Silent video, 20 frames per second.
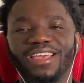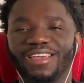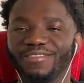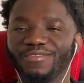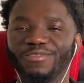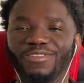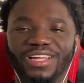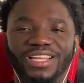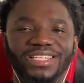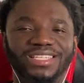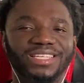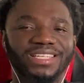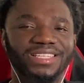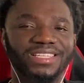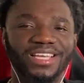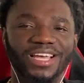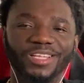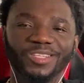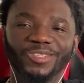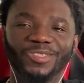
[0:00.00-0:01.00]
everyone is
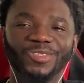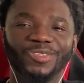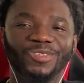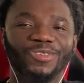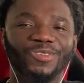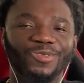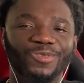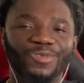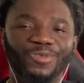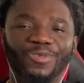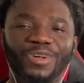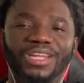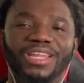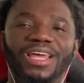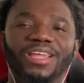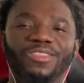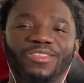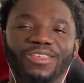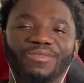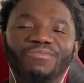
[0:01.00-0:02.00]
entitled to do what they
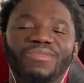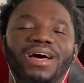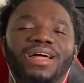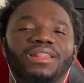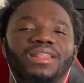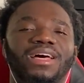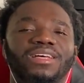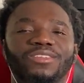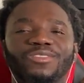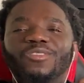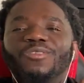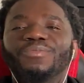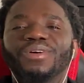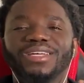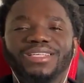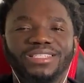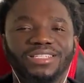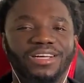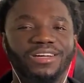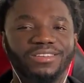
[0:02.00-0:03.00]
did. But that's not my
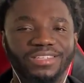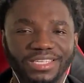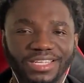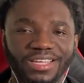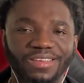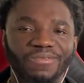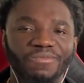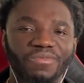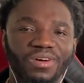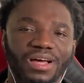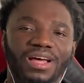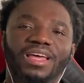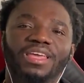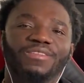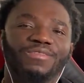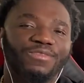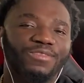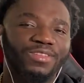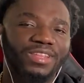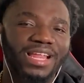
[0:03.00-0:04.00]
style, innit? But
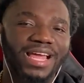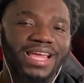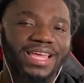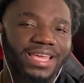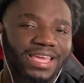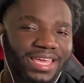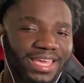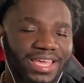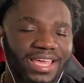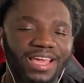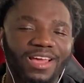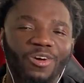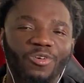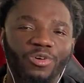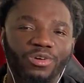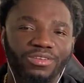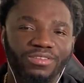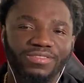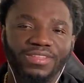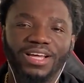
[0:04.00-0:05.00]
if you like it or
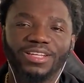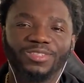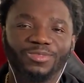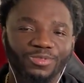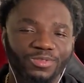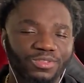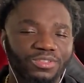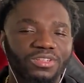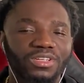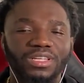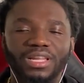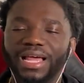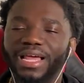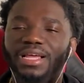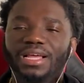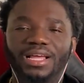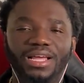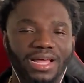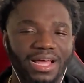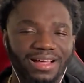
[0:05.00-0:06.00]
if that's what you like,
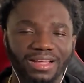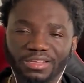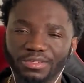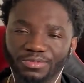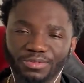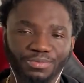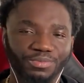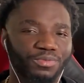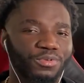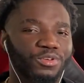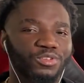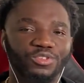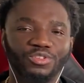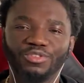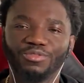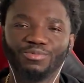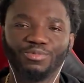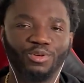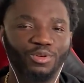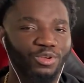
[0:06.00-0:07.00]
I support
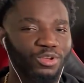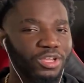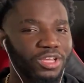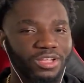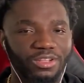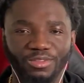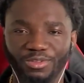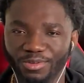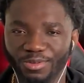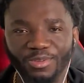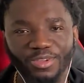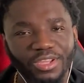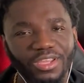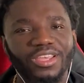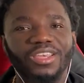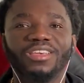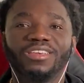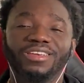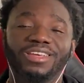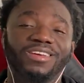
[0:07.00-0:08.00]
you, bro. You can't do.
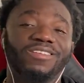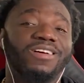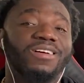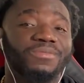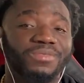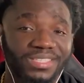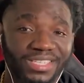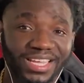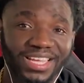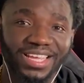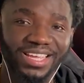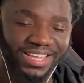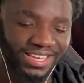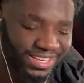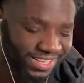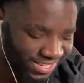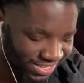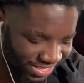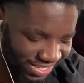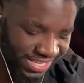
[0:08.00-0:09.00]
You know what I'm saying?
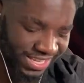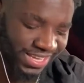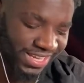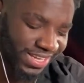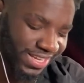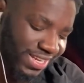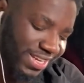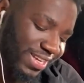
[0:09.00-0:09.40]
Yeah.